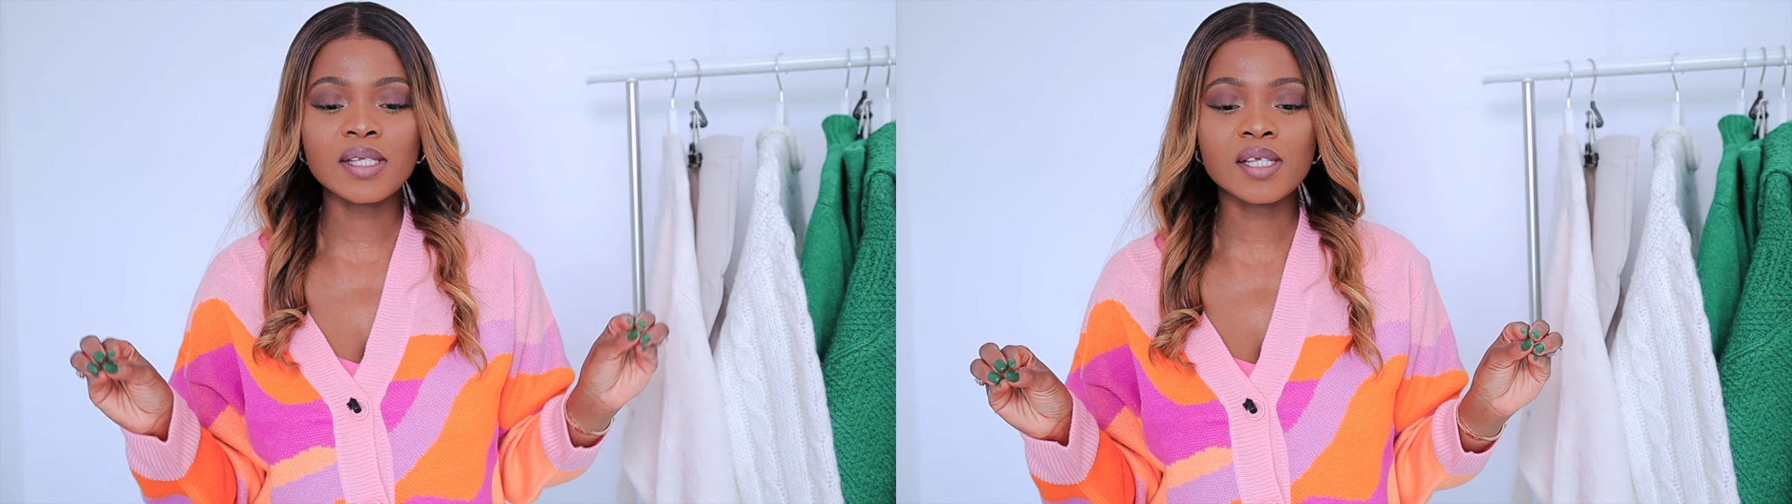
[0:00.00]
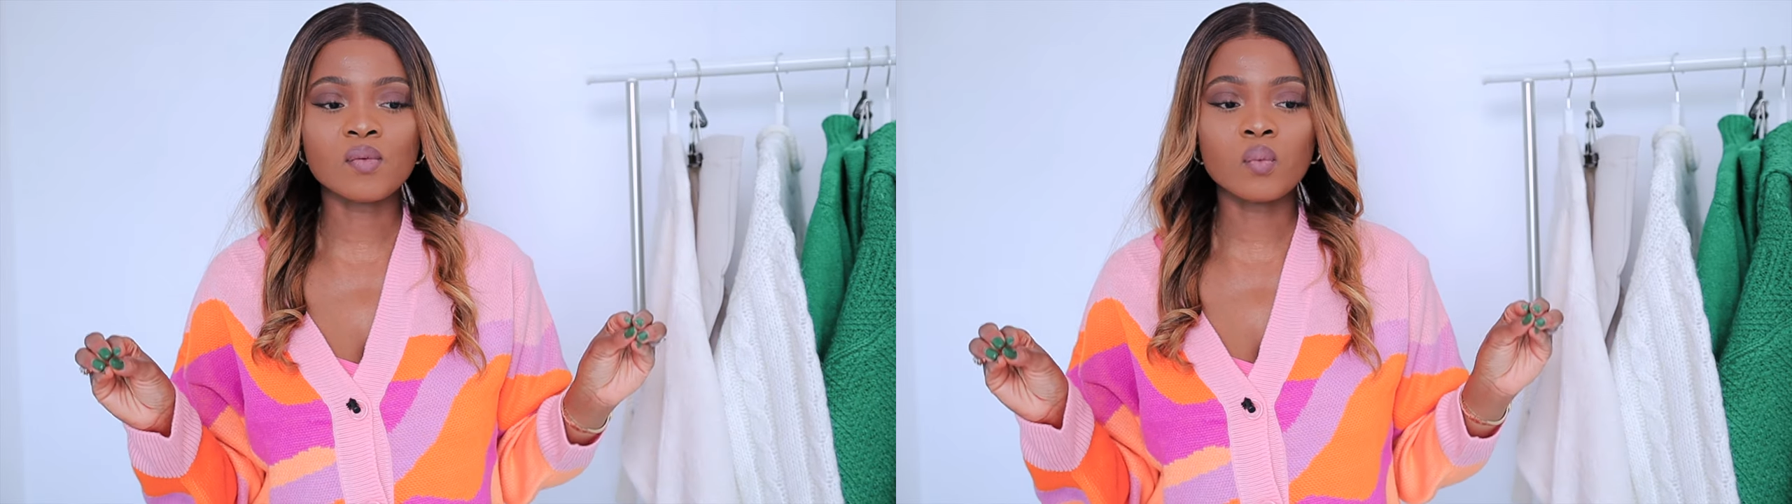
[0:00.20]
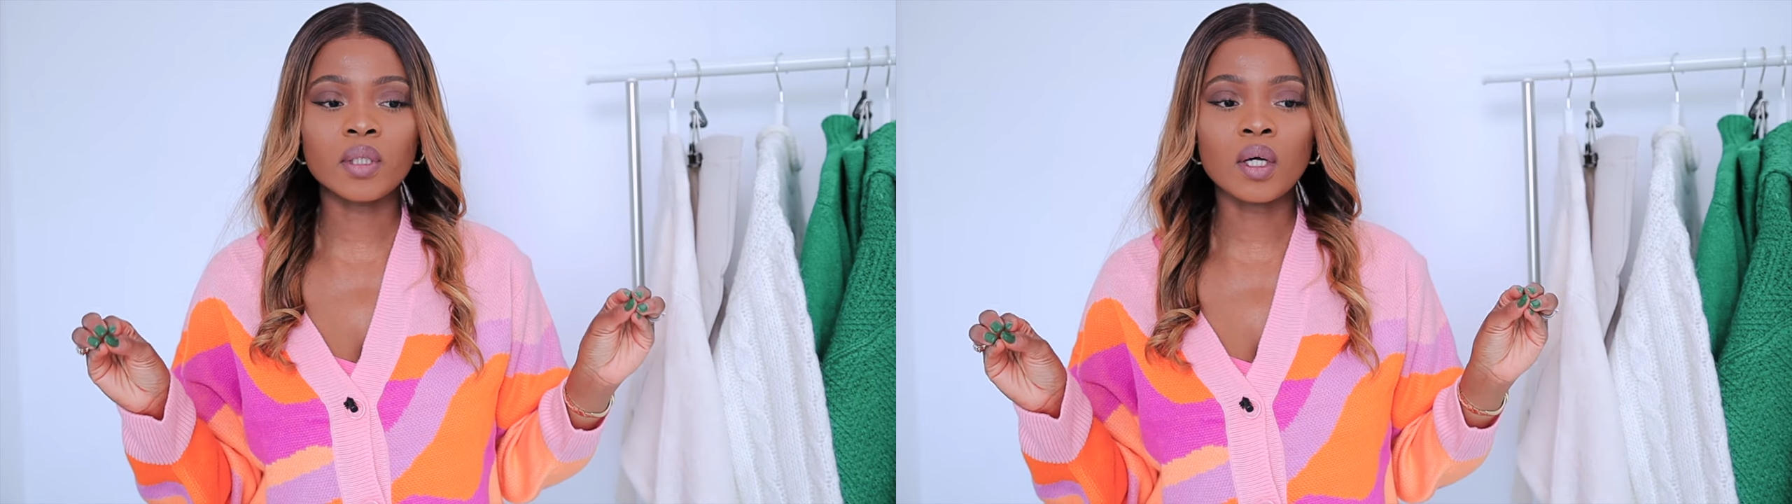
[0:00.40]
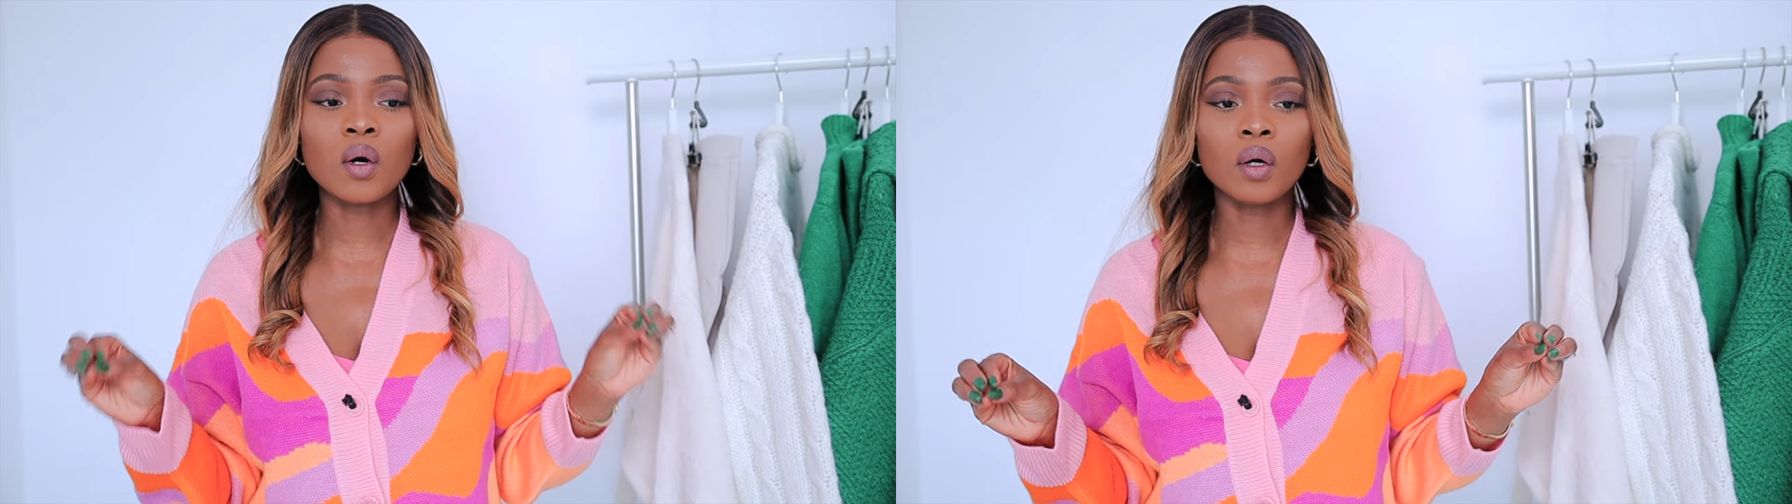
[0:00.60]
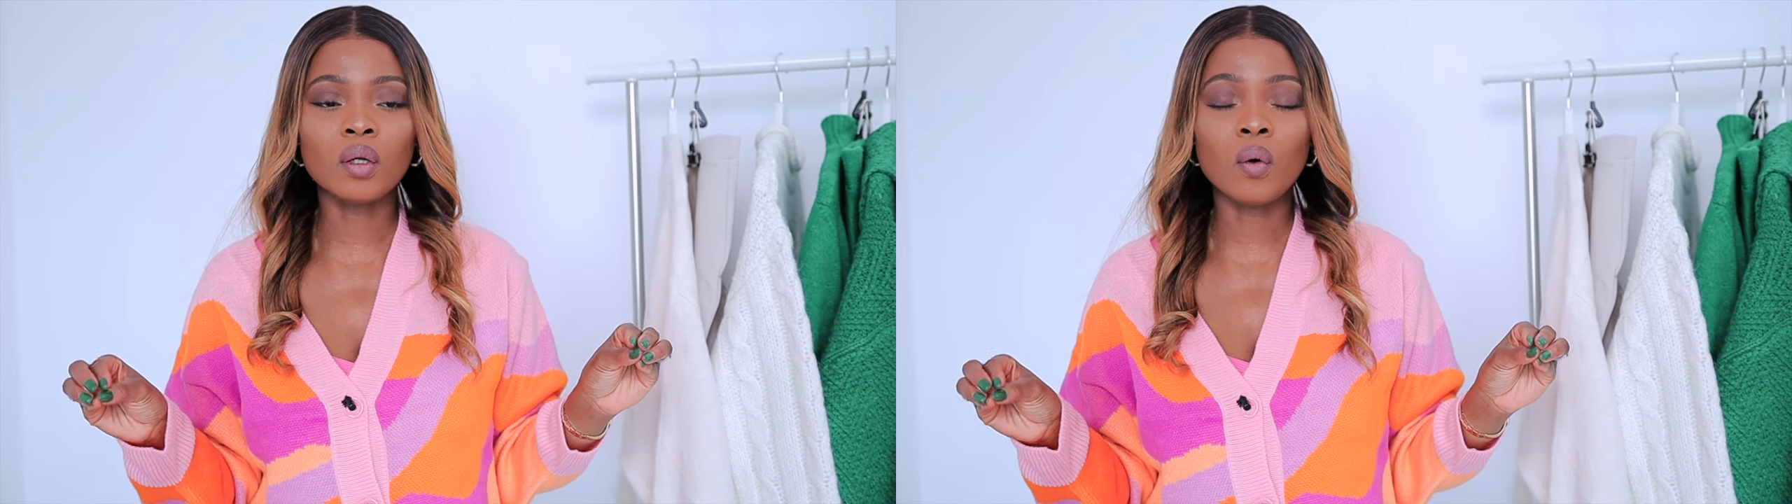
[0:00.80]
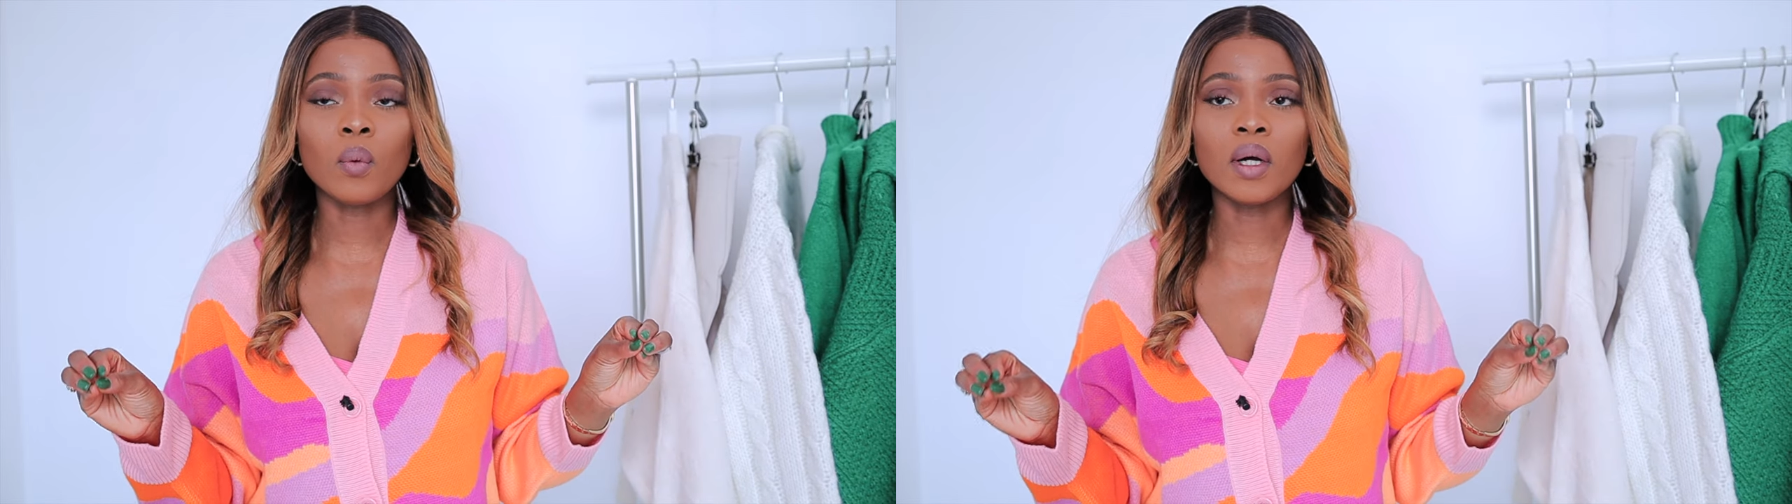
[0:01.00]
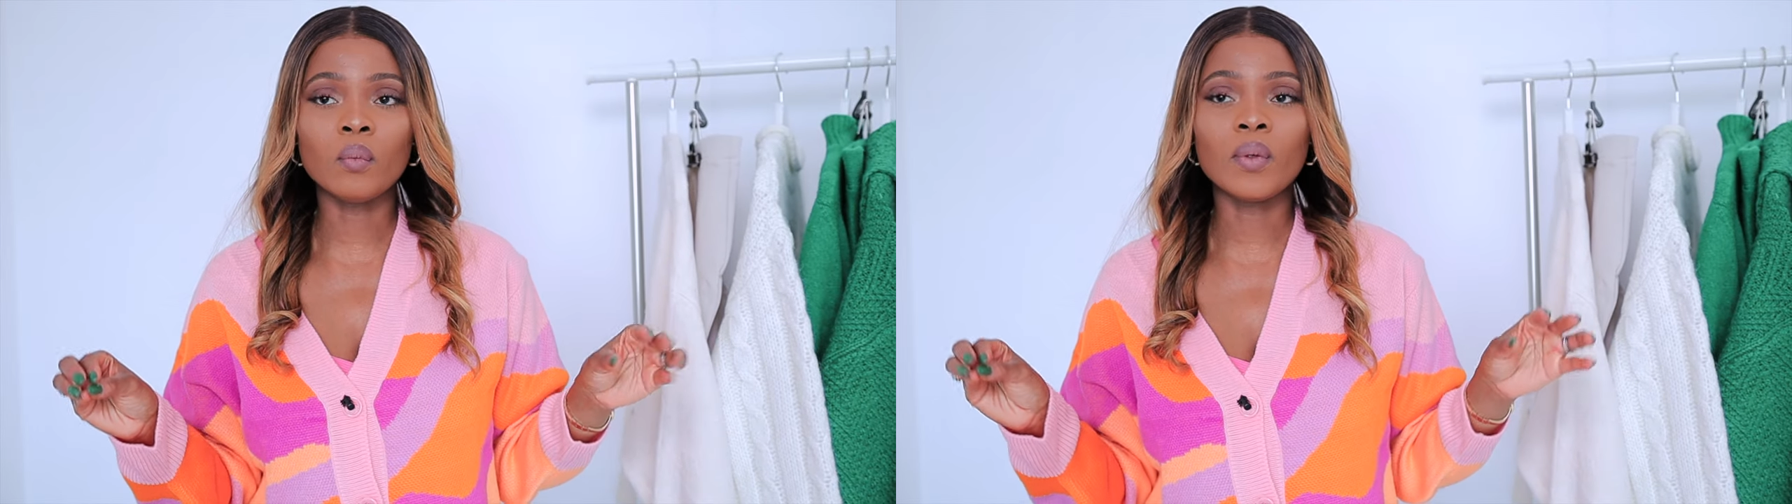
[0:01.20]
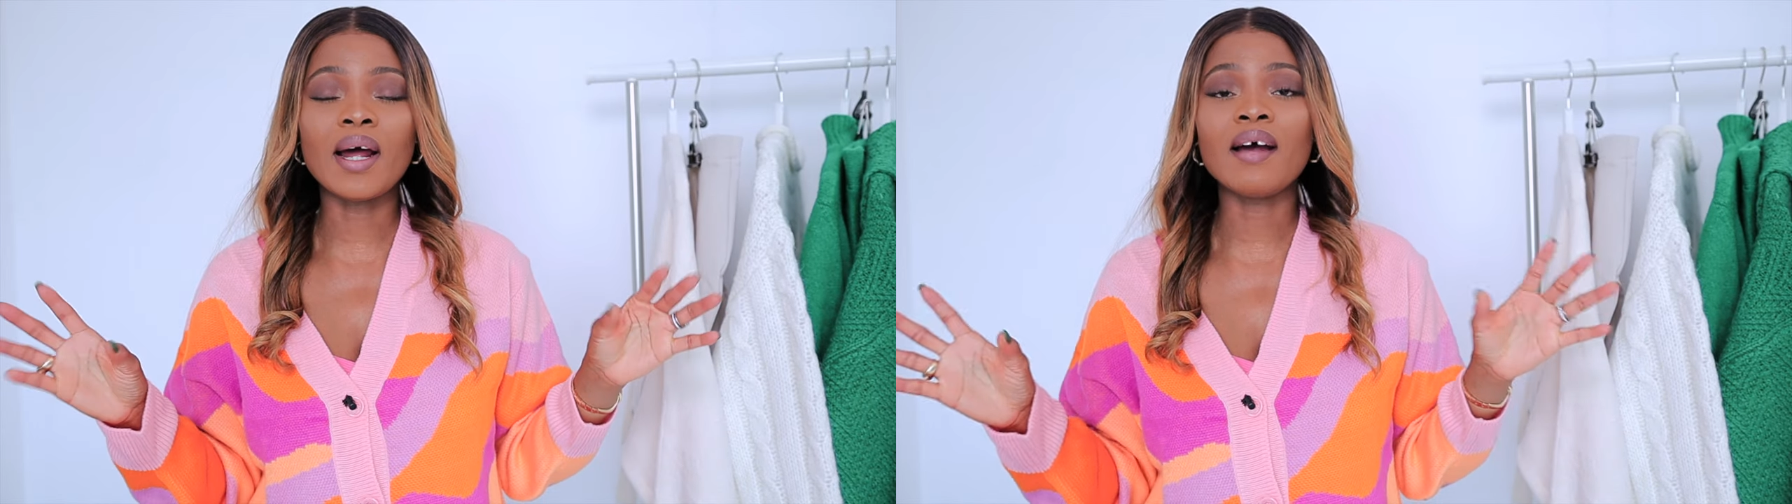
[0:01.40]
this is the color
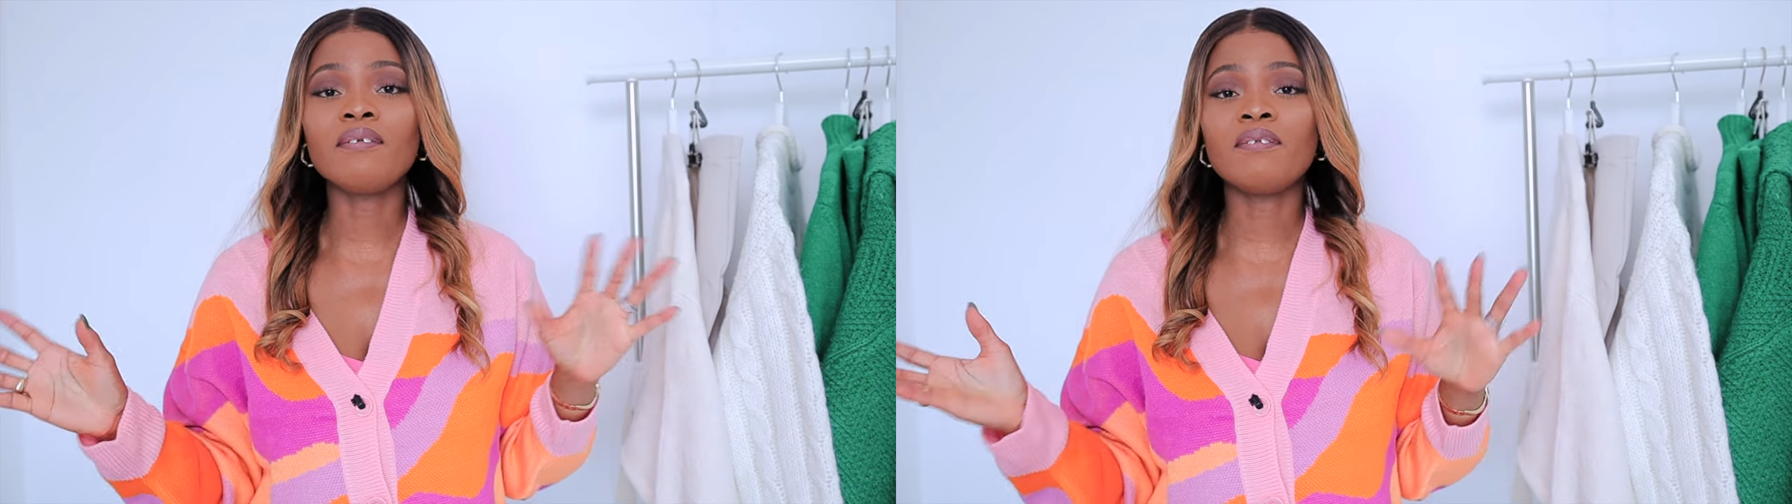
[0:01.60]
one, where I